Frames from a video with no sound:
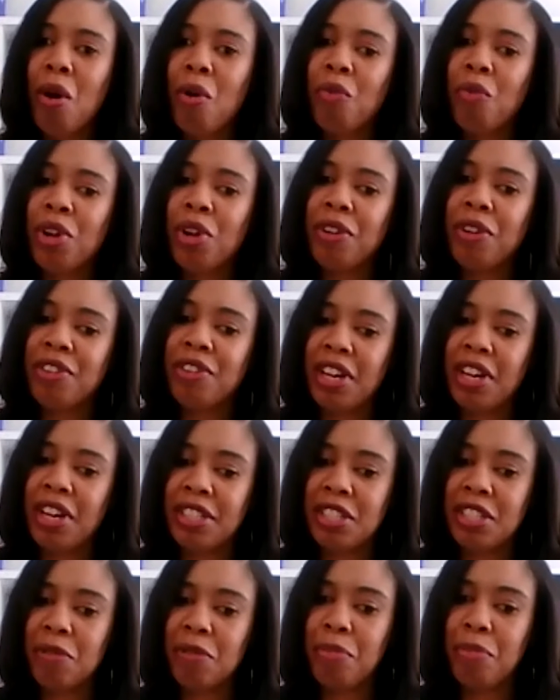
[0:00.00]
We've
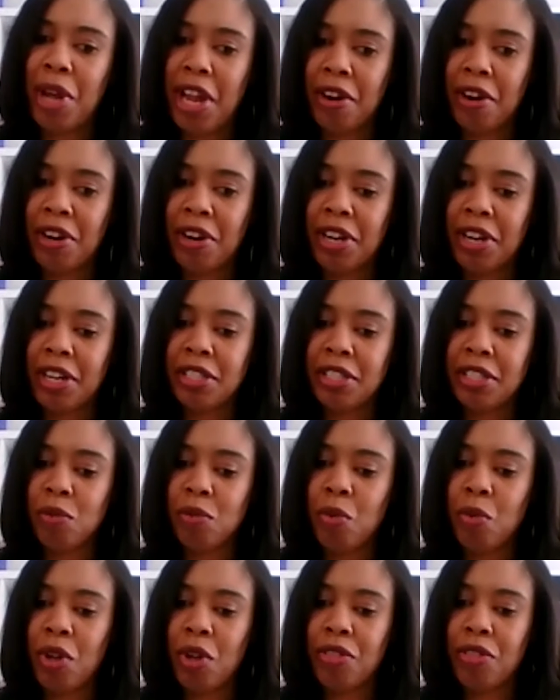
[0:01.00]
done some pairings
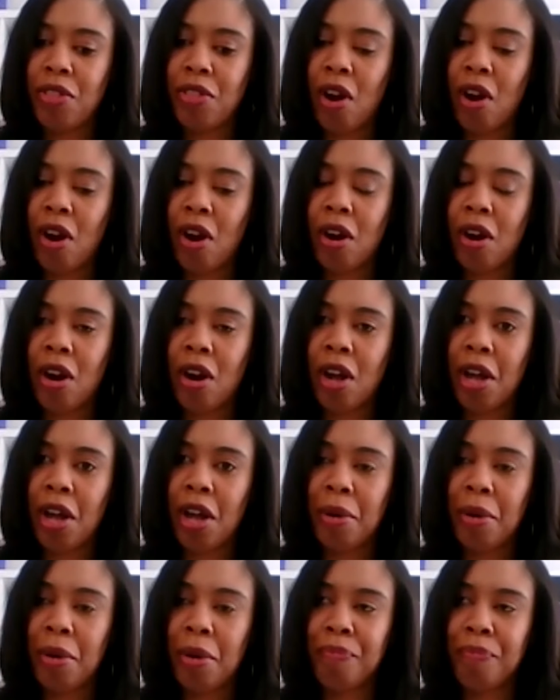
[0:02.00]
with
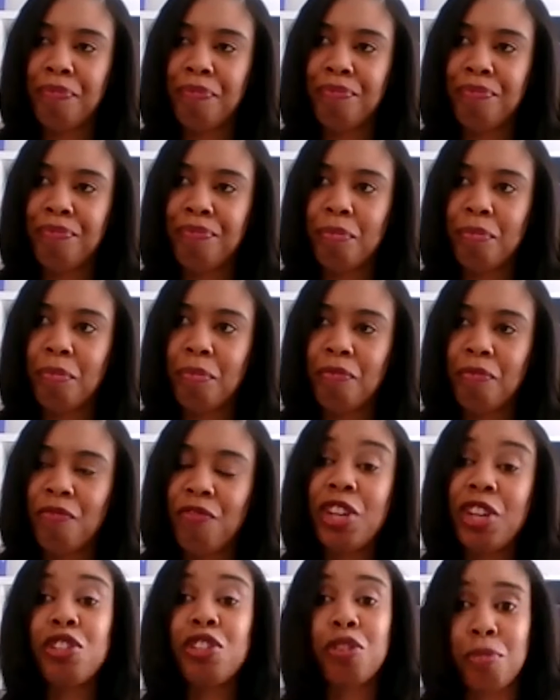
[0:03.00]
our
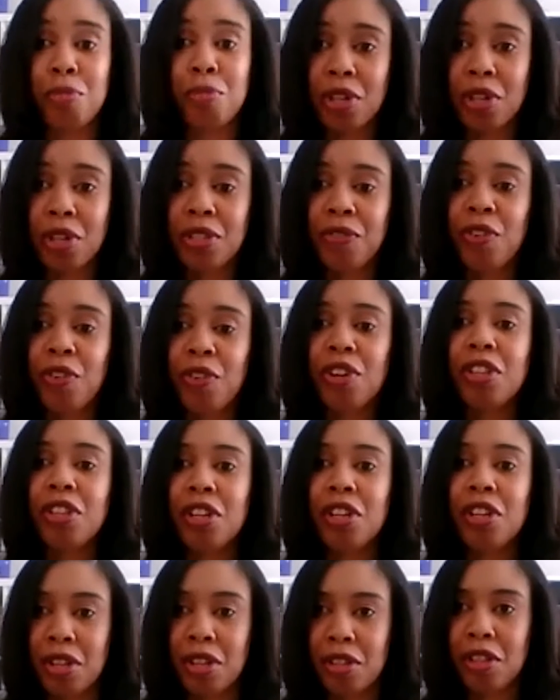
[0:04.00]
featured books for
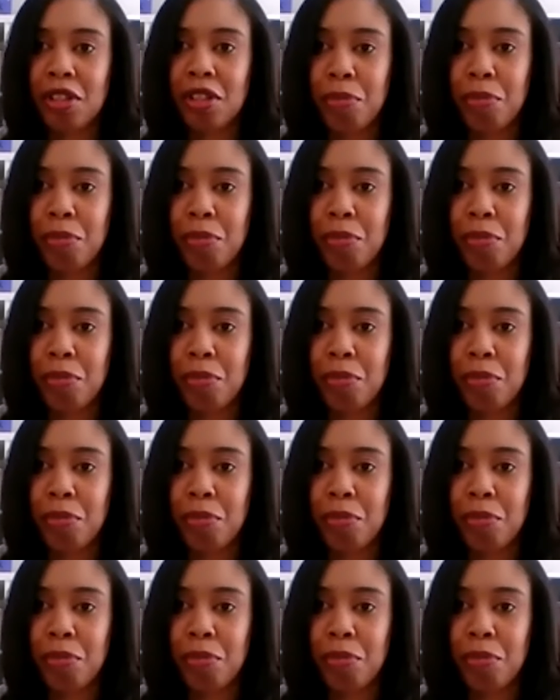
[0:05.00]
the